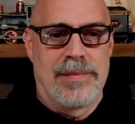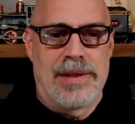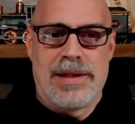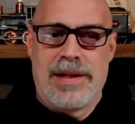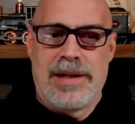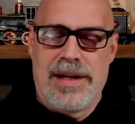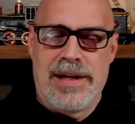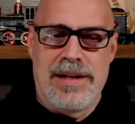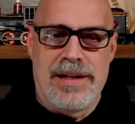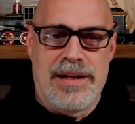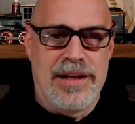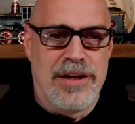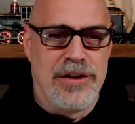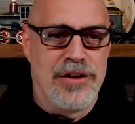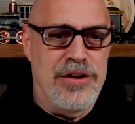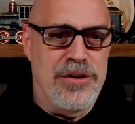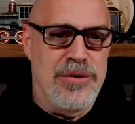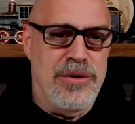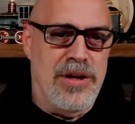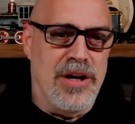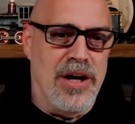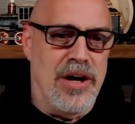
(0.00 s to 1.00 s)
And here
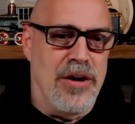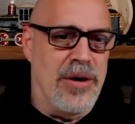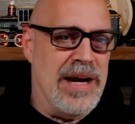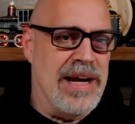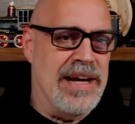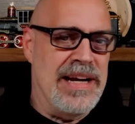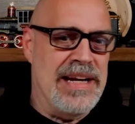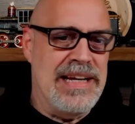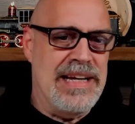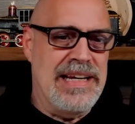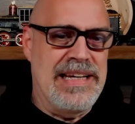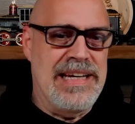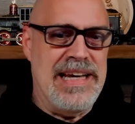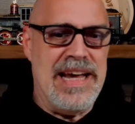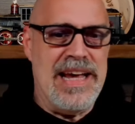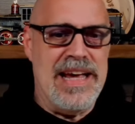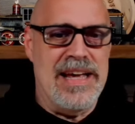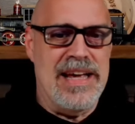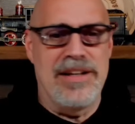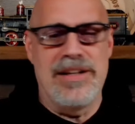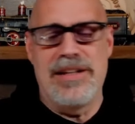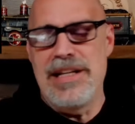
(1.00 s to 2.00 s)
you go. And
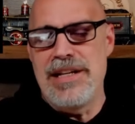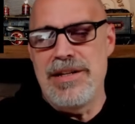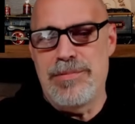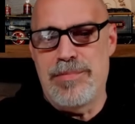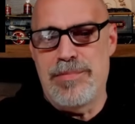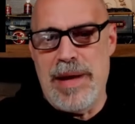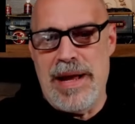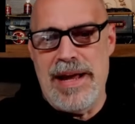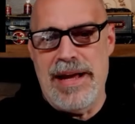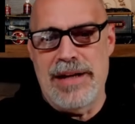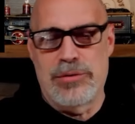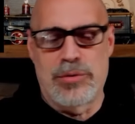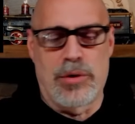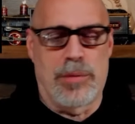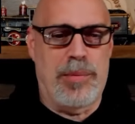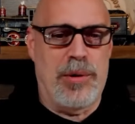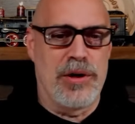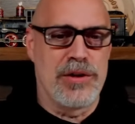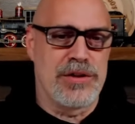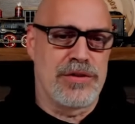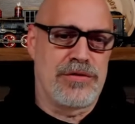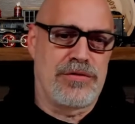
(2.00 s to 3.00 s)
again, these bags were
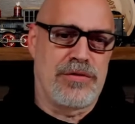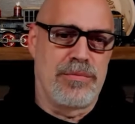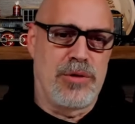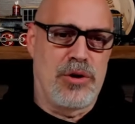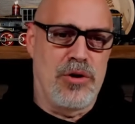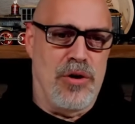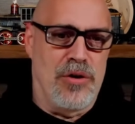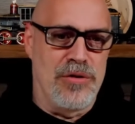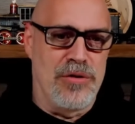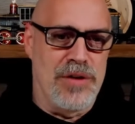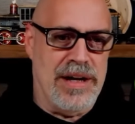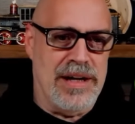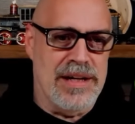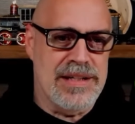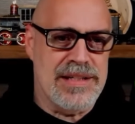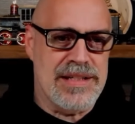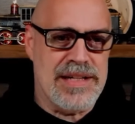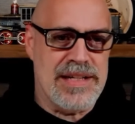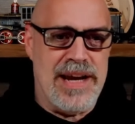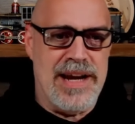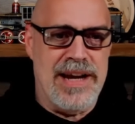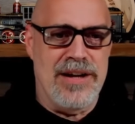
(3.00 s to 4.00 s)
purchased from Gold Nugget
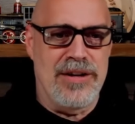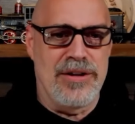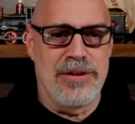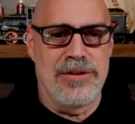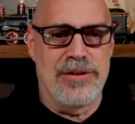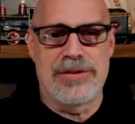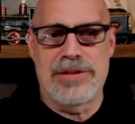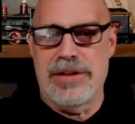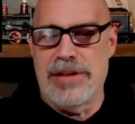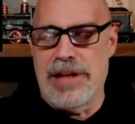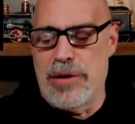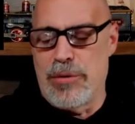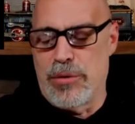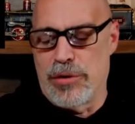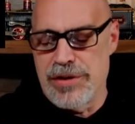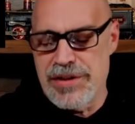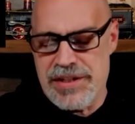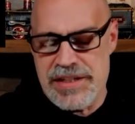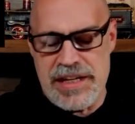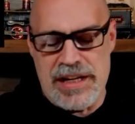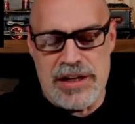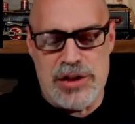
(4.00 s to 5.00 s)
Sales. They were
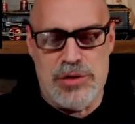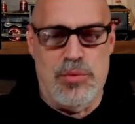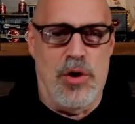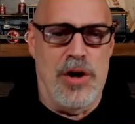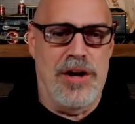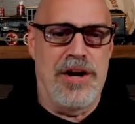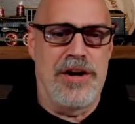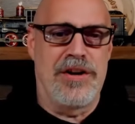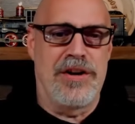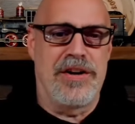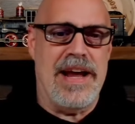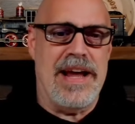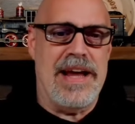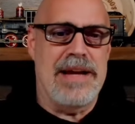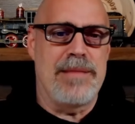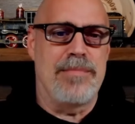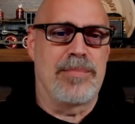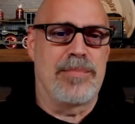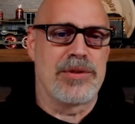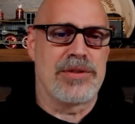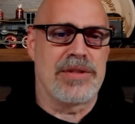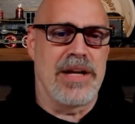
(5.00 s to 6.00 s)
6
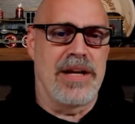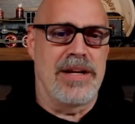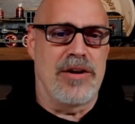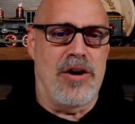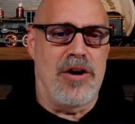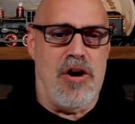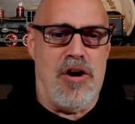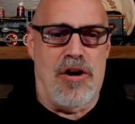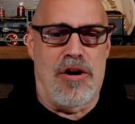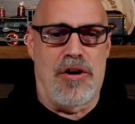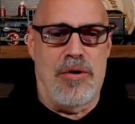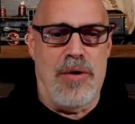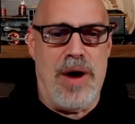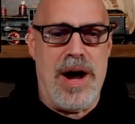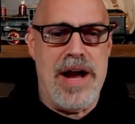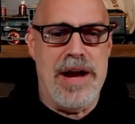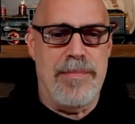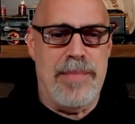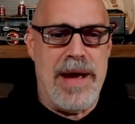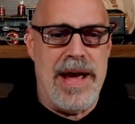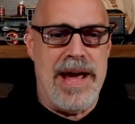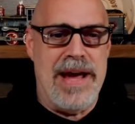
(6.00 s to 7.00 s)
108%
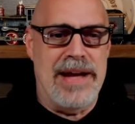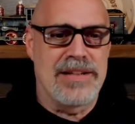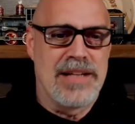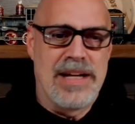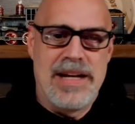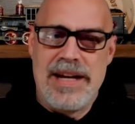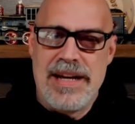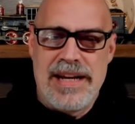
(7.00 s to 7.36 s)
ROI bags.